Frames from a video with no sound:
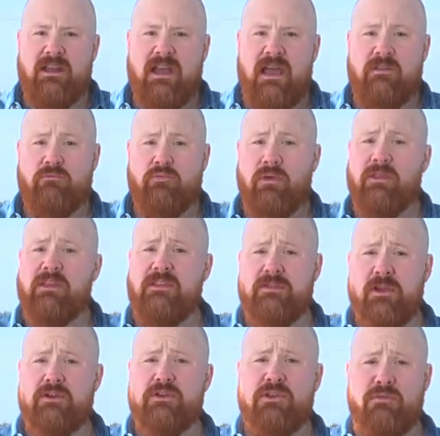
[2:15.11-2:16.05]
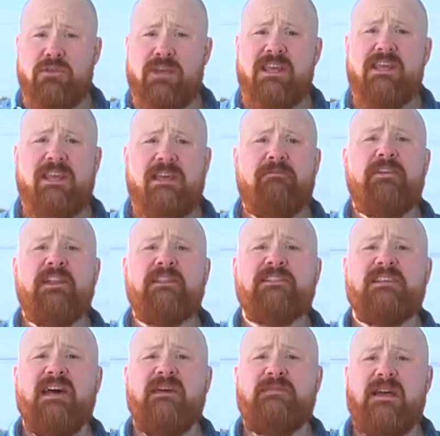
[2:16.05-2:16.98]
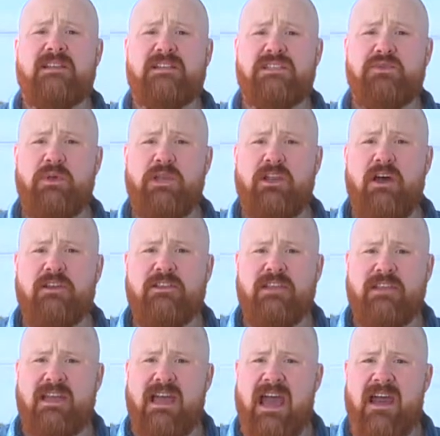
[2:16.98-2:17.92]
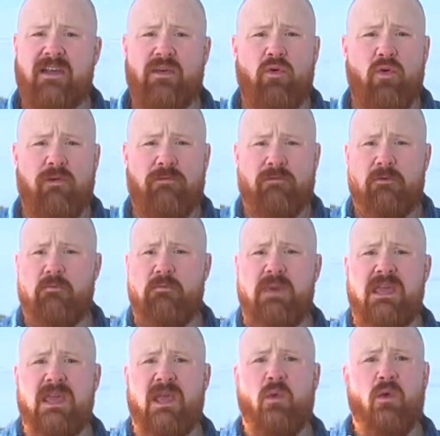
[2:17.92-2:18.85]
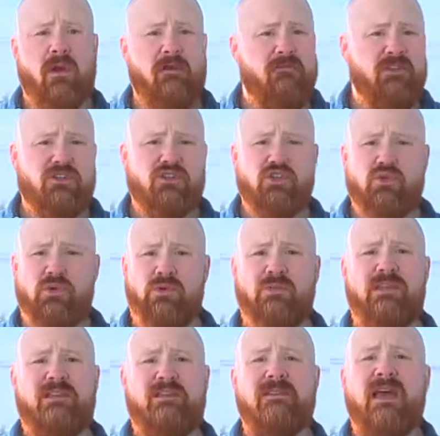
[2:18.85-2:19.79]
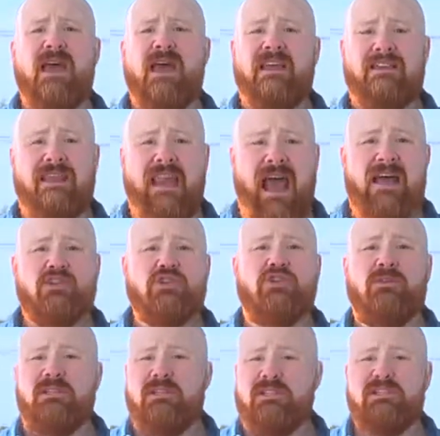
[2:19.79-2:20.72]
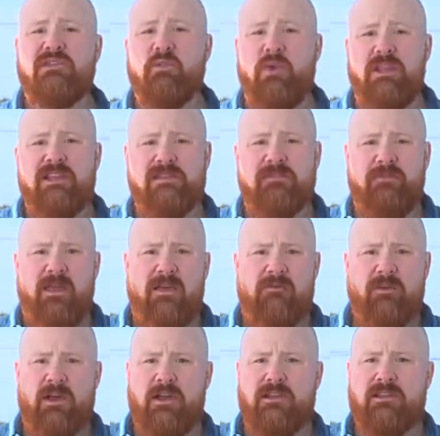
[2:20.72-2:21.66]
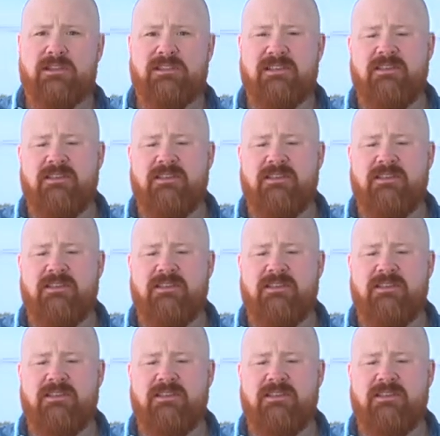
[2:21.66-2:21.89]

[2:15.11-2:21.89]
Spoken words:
and really they're unique even inside that sweet onion category for being one of the truly naturally sweetest flavored onions.